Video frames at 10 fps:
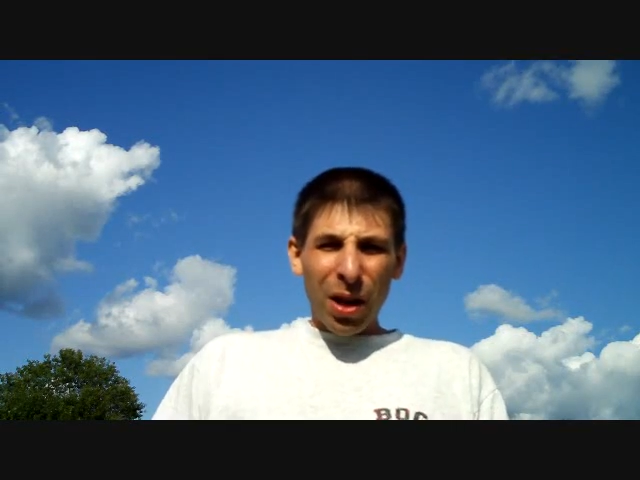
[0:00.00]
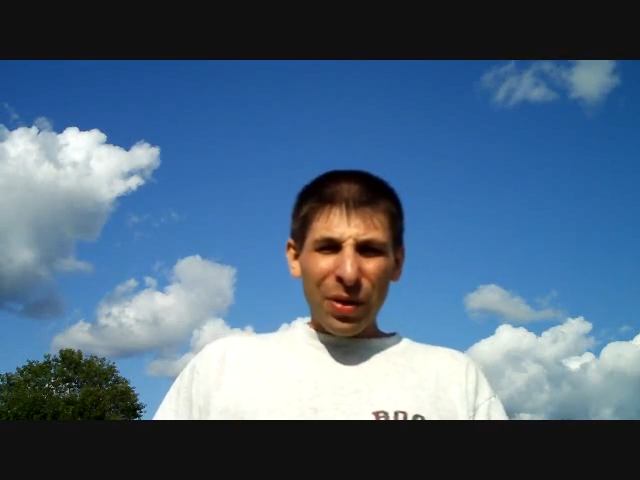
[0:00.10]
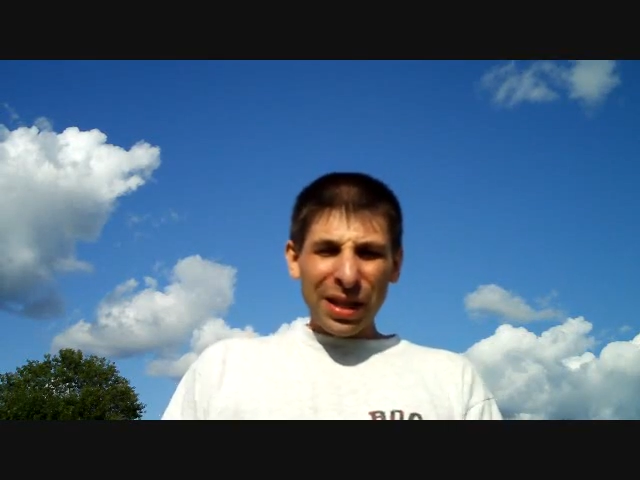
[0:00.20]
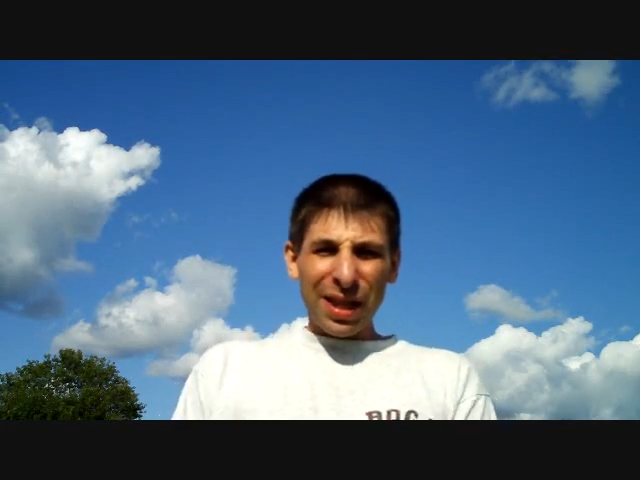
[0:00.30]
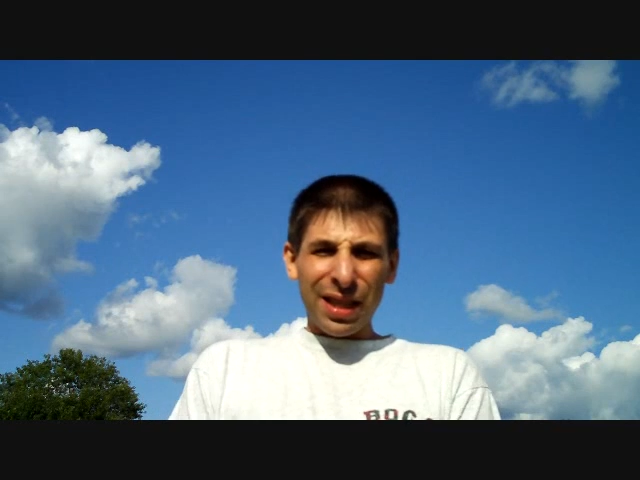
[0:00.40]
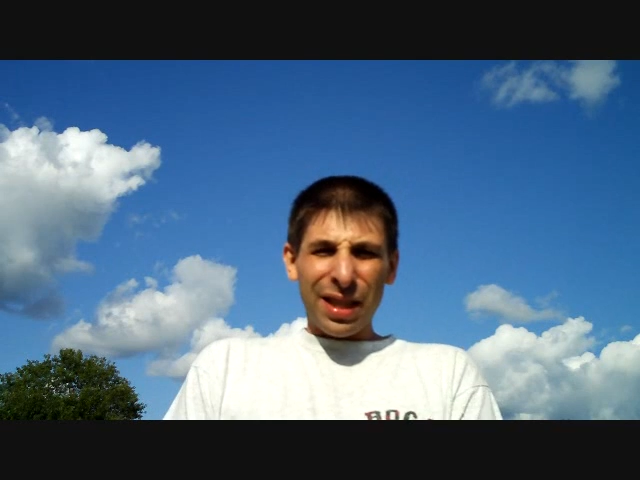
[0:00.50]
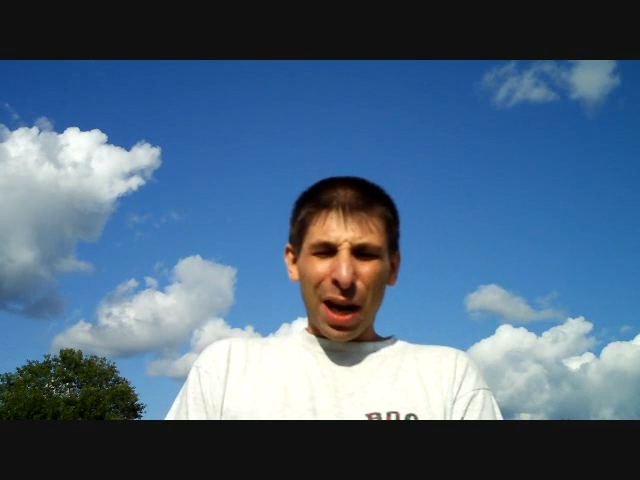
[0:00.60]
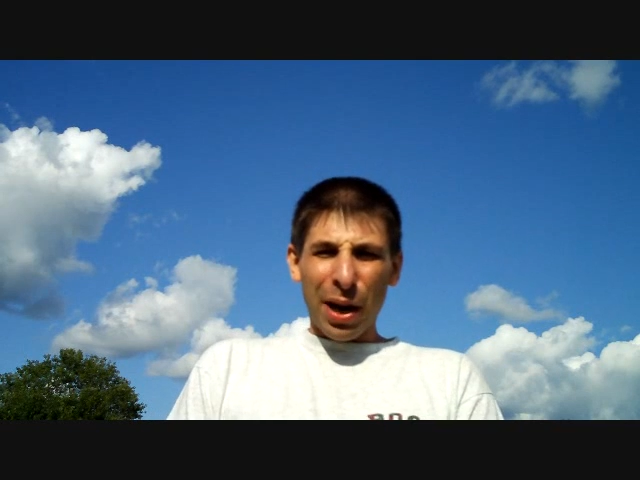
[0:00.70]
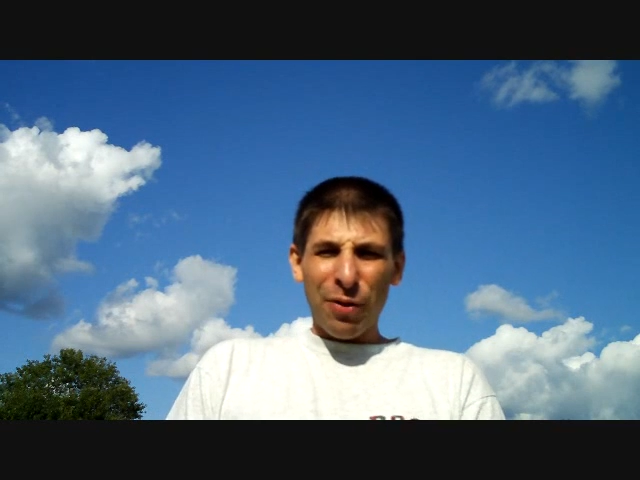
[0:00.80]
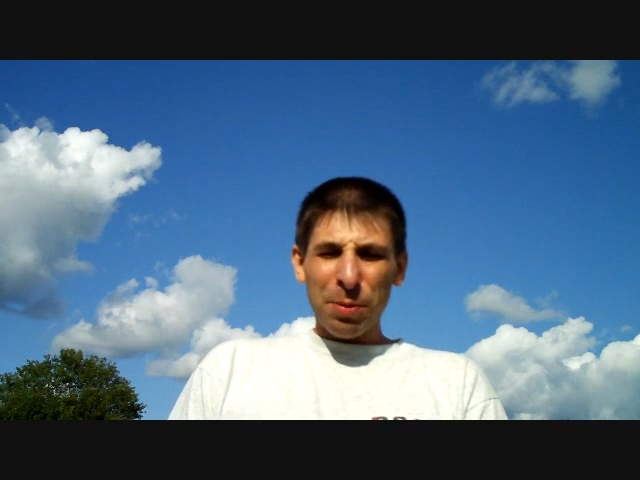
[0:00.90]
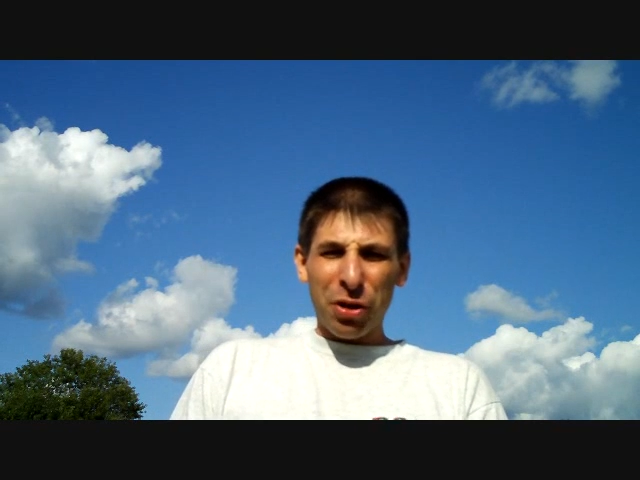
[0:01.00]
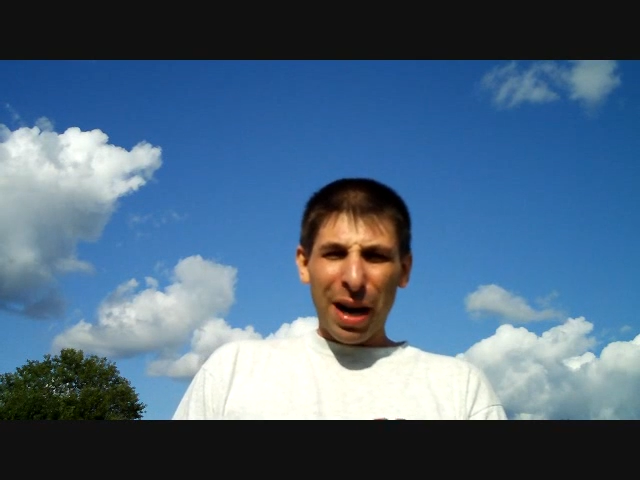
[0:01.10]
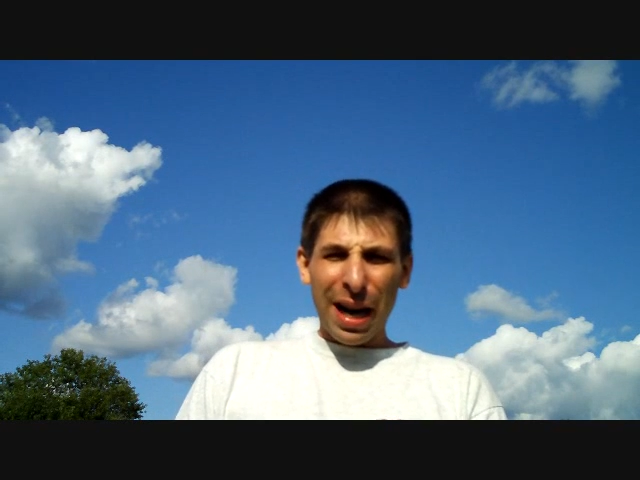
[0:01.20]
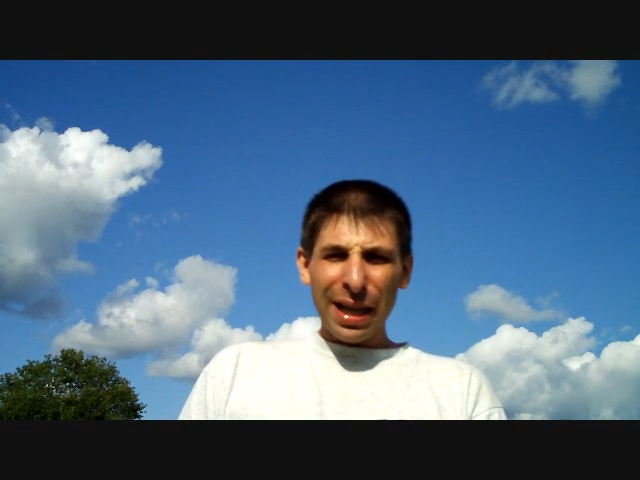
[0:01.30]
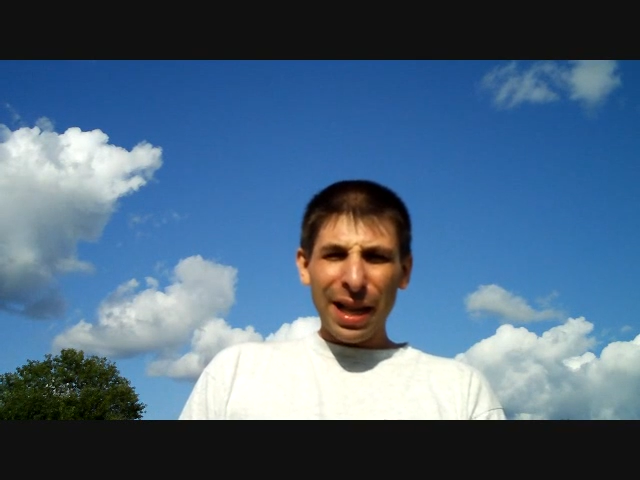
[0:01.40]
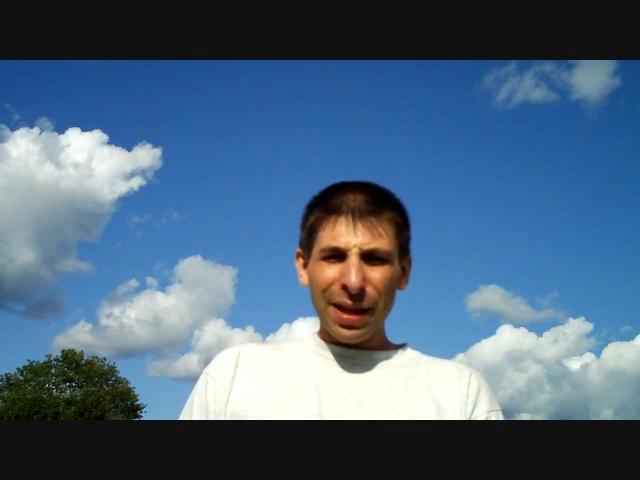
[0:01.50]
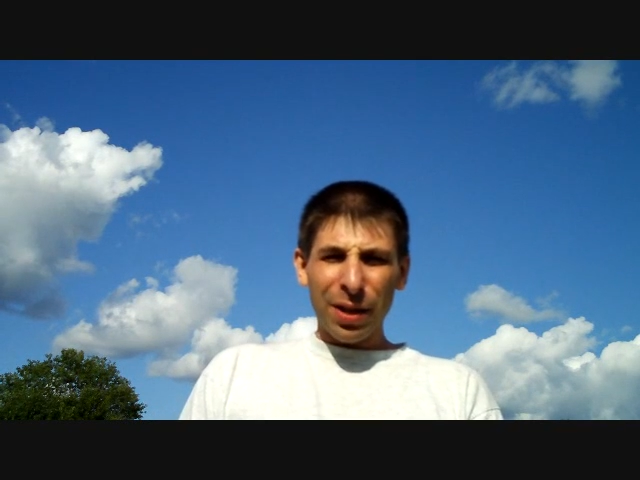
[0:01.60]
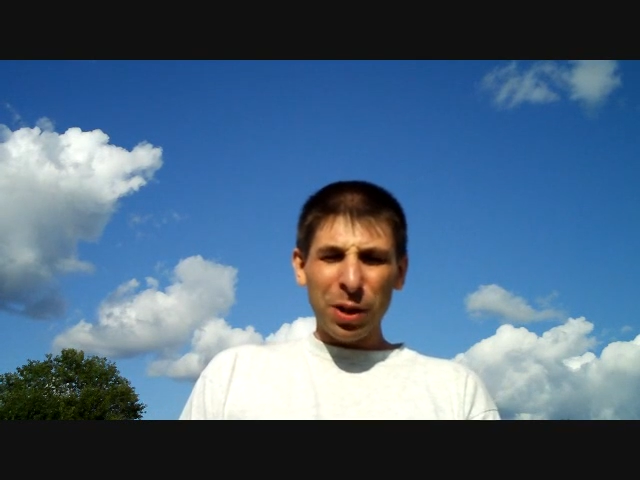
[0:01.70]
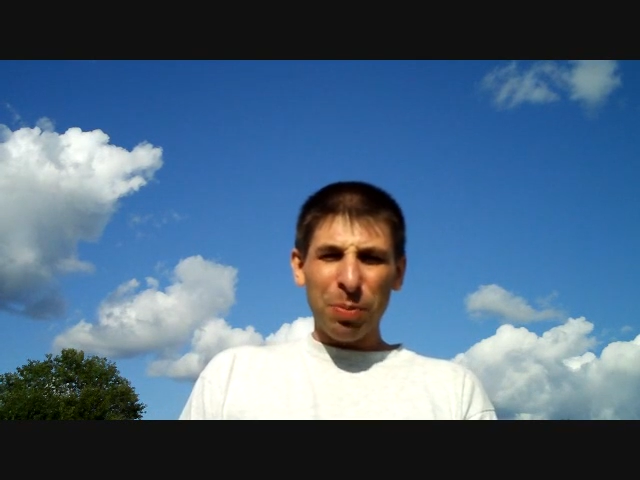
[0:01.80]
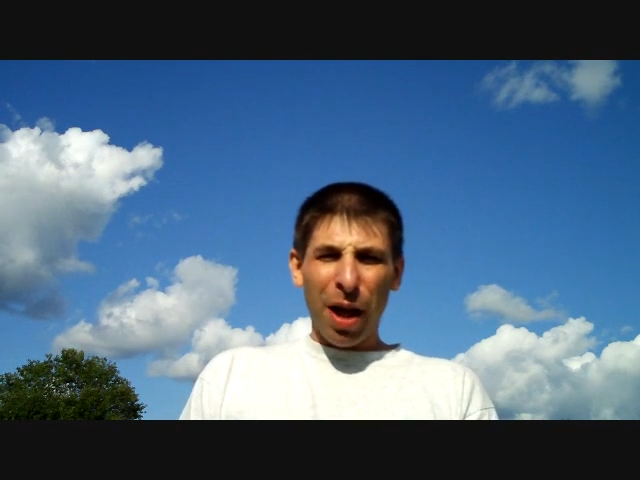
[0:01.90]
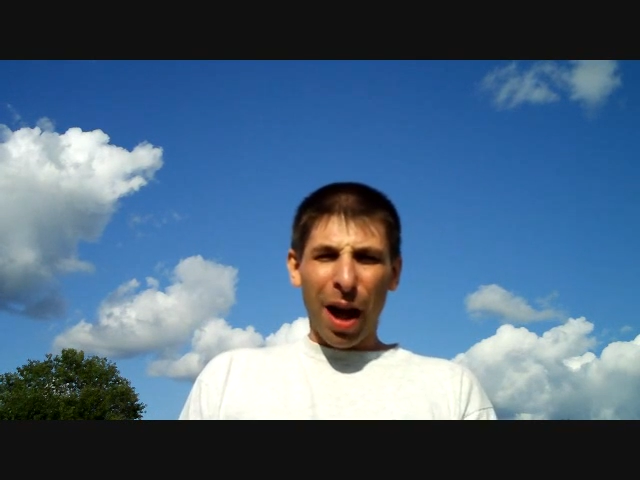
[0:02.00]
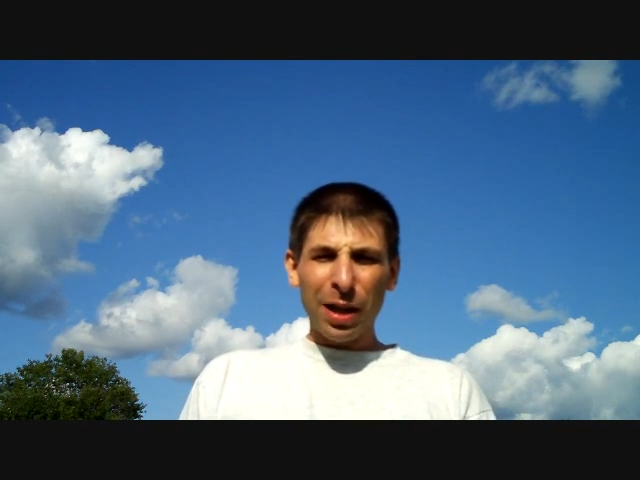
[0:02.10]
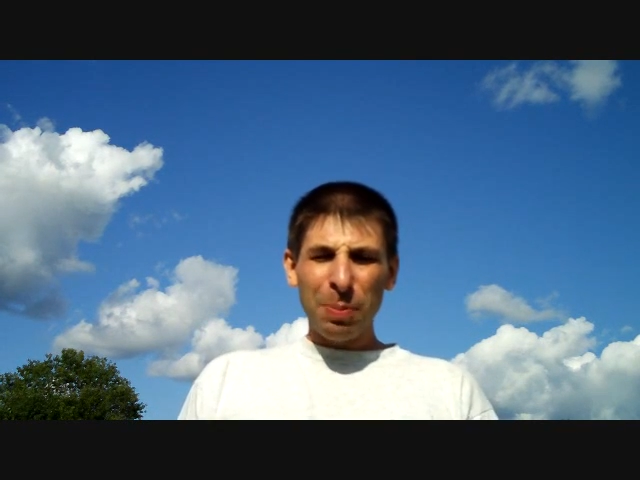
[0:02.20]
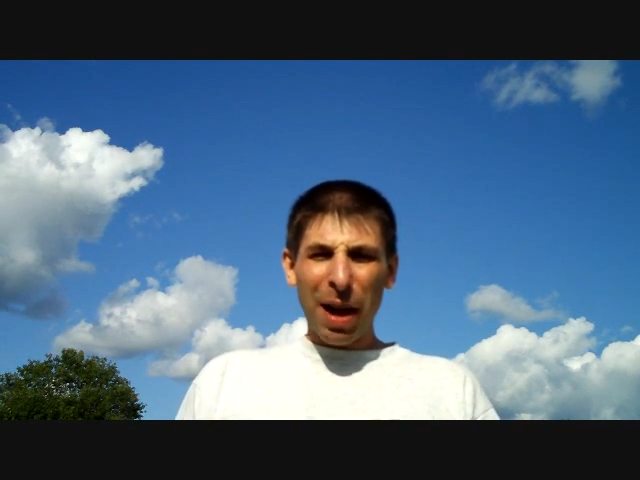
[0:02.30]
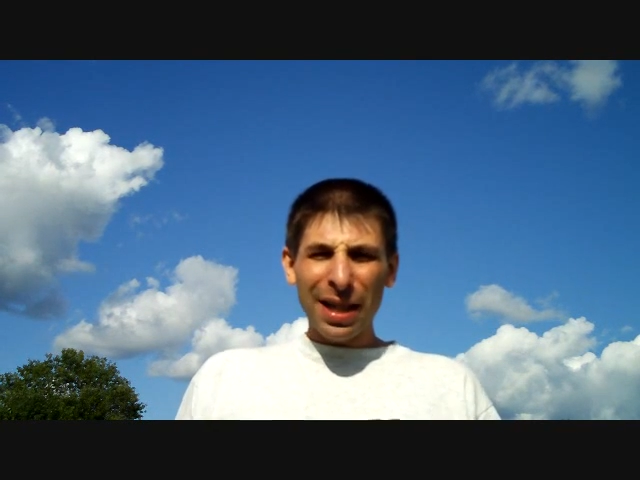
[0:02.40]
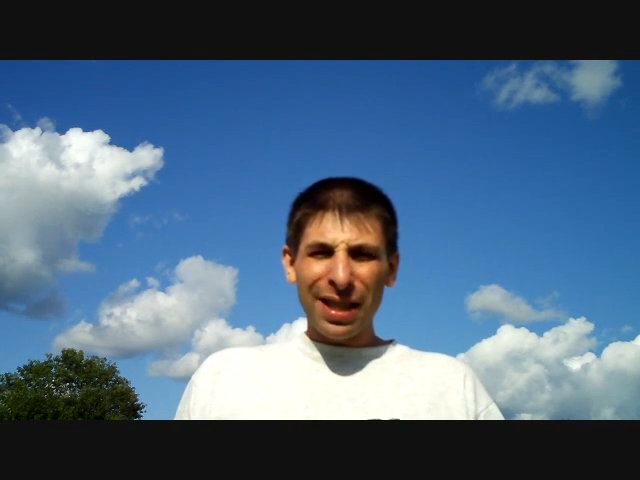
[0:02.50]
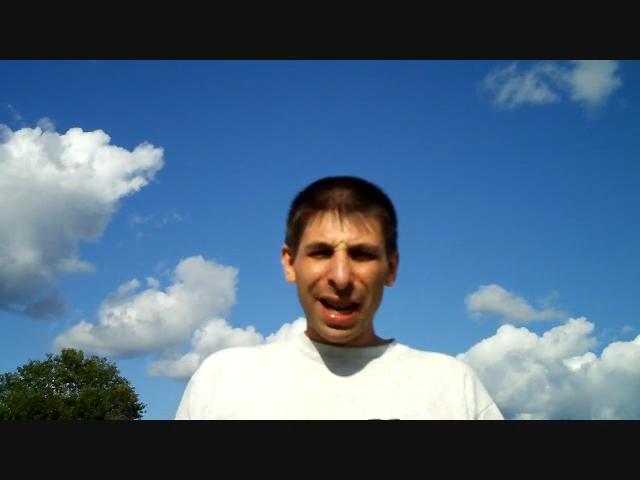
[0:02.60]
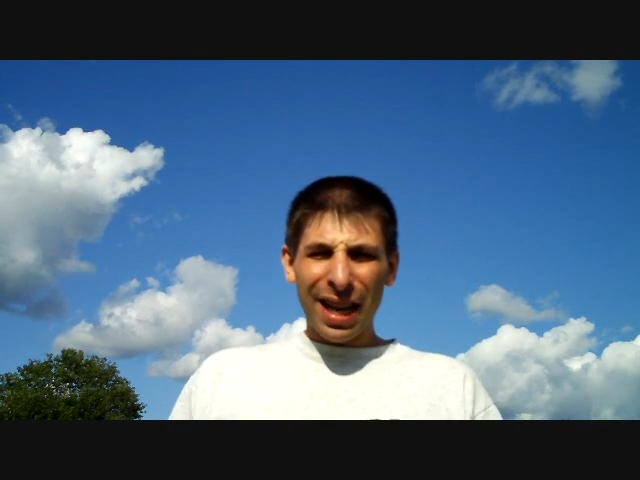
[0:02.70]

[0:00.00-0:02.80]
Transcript: Hello, this is Derek from Trade Technicals Blog Spot.